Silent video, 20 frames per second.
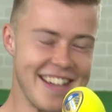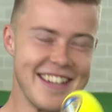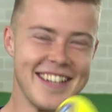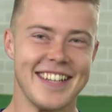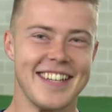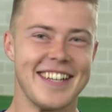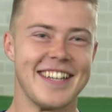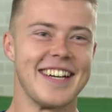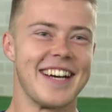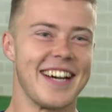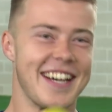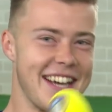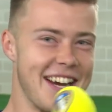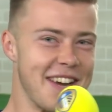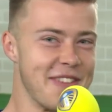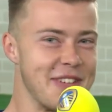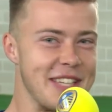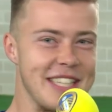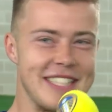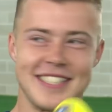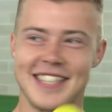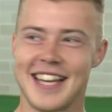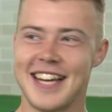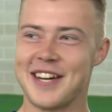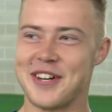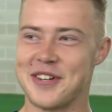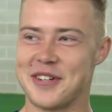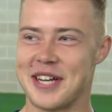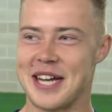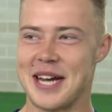I can't really say
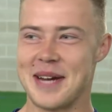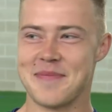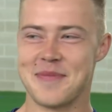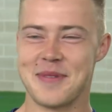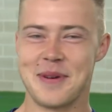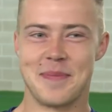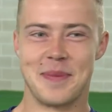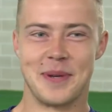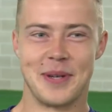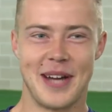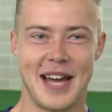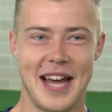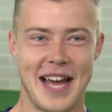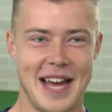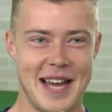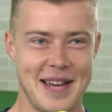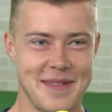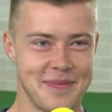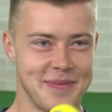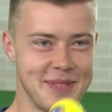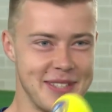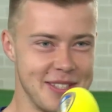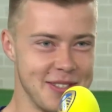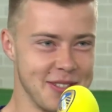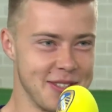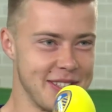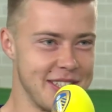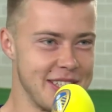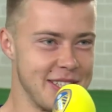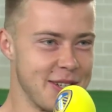it on camera, but um,
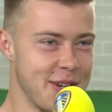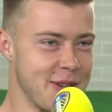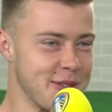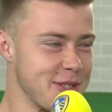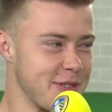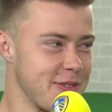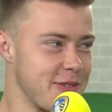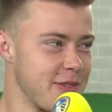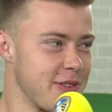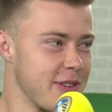you'll you'll always.